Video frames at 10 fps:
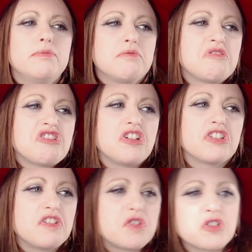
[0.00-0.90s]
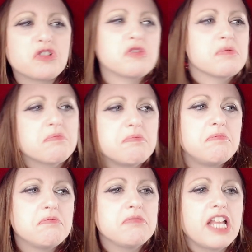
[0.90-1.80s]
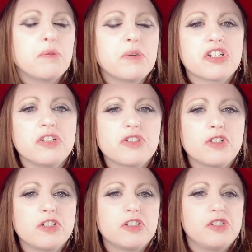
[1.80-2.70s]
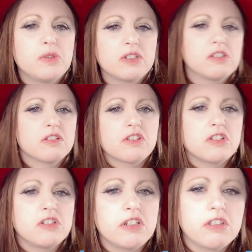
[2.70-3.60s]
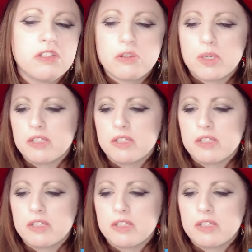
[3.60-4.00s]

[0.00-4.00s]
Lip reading: It's just if your language skills are good, you can sneak in this way.